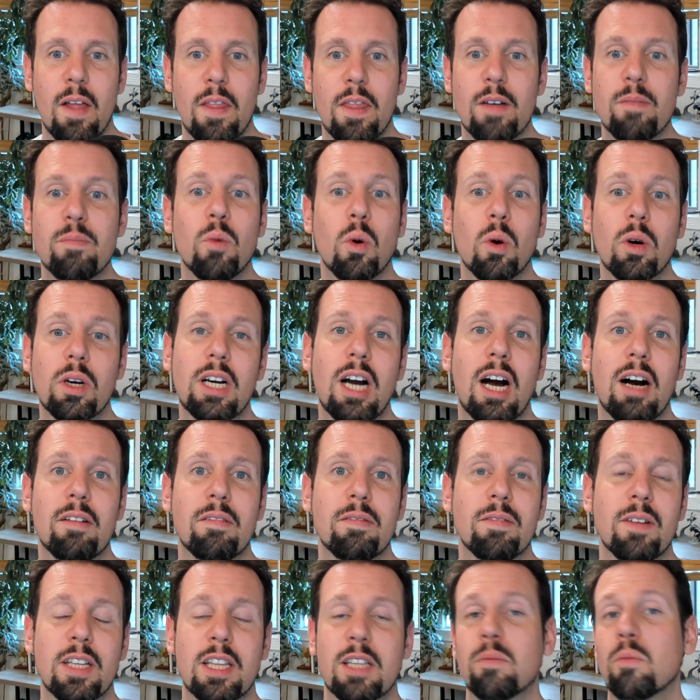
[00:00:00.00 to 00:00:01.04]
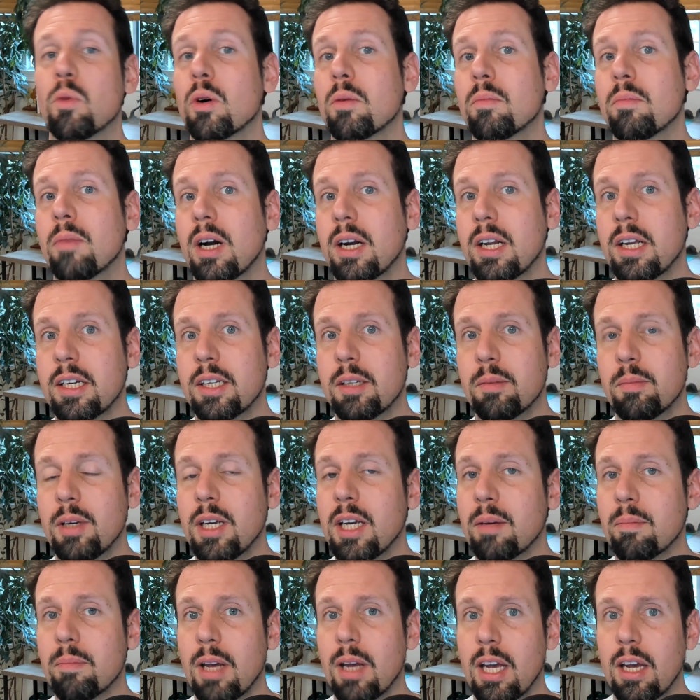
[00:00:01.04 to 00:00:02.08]
the more conflict, the more money is
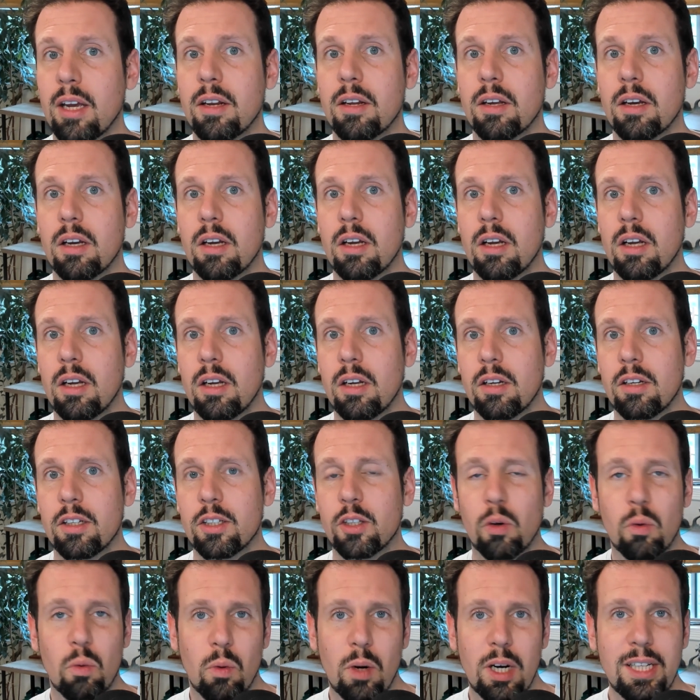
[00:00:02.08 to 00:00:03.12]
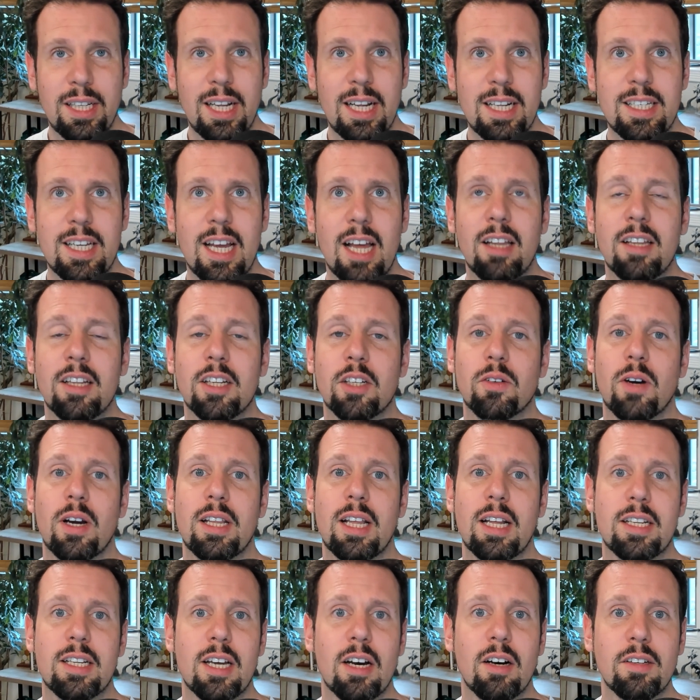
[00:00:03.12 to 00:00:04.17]
being made. So what does that tell us, right?
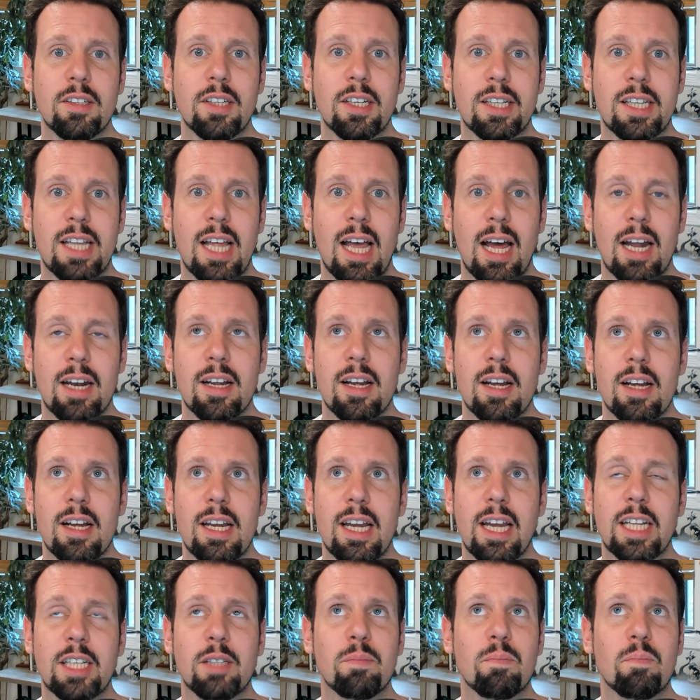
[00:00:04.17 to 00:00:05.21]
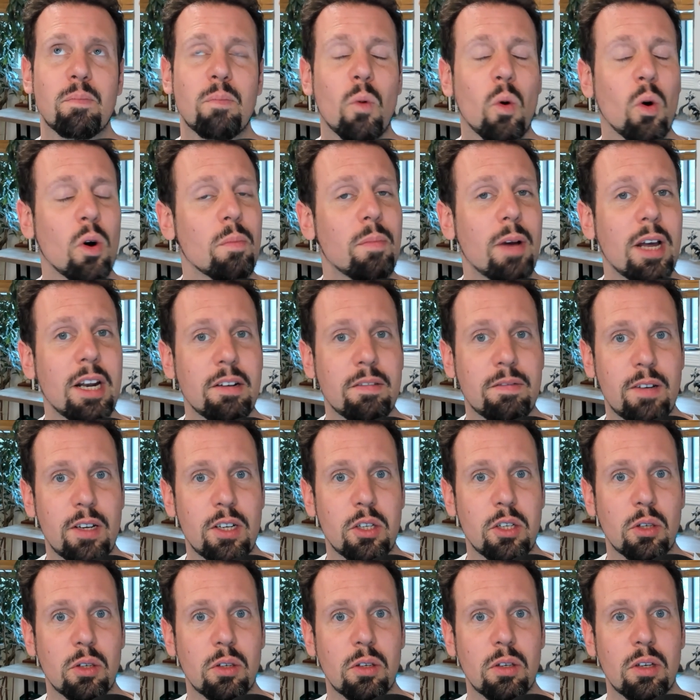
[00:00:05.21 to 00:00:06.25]
That tells us that it's more
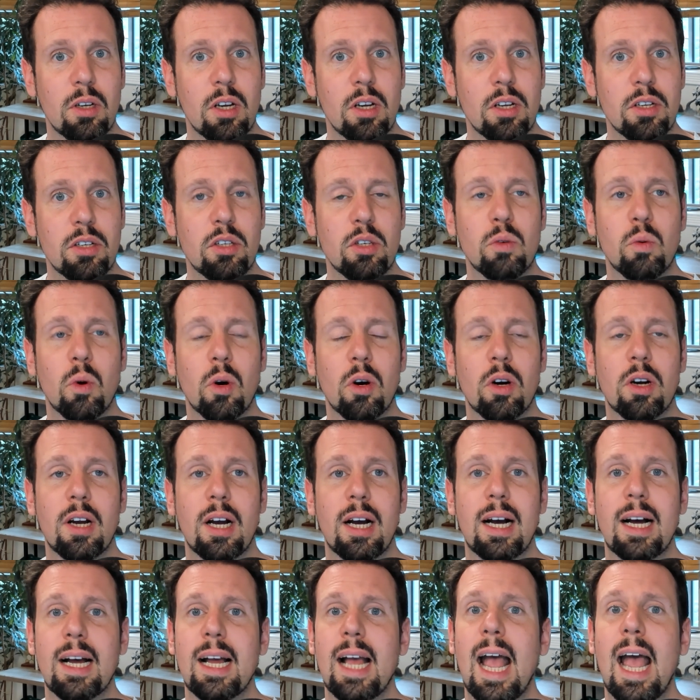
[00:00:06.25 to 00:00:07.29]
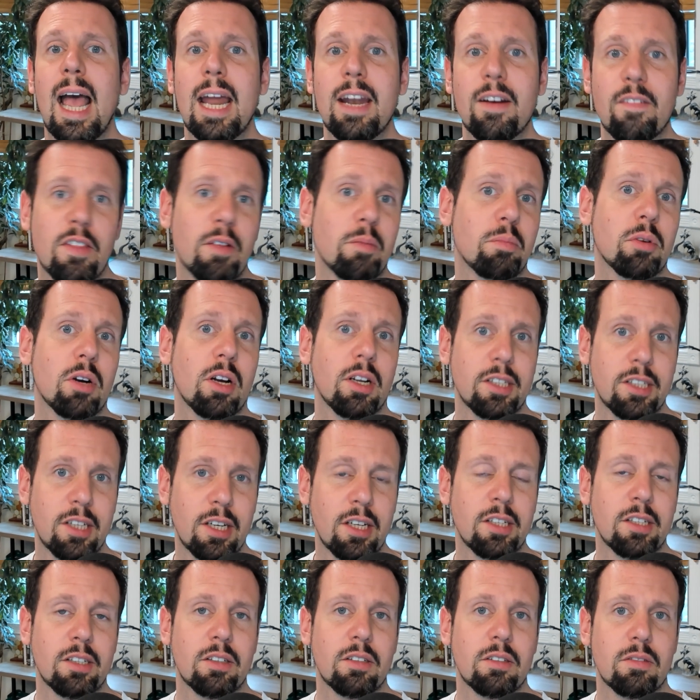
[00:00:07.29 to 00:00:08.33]
beneficial to work ahead of the
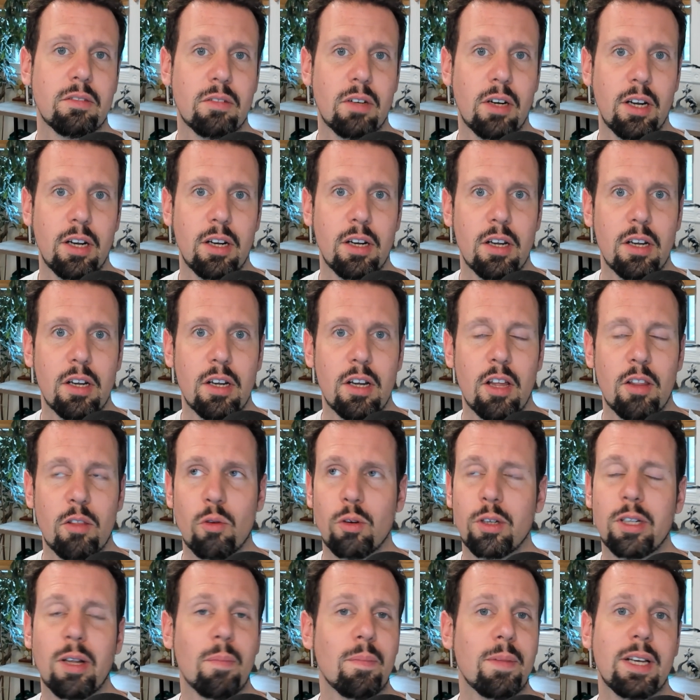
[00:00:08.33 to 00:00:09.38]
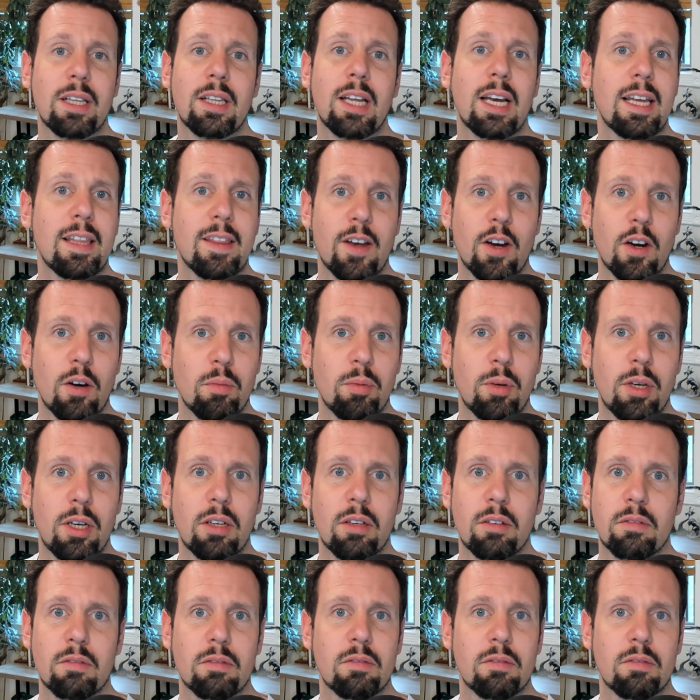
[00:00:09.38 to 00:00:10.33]
process, right? Through something like therapy,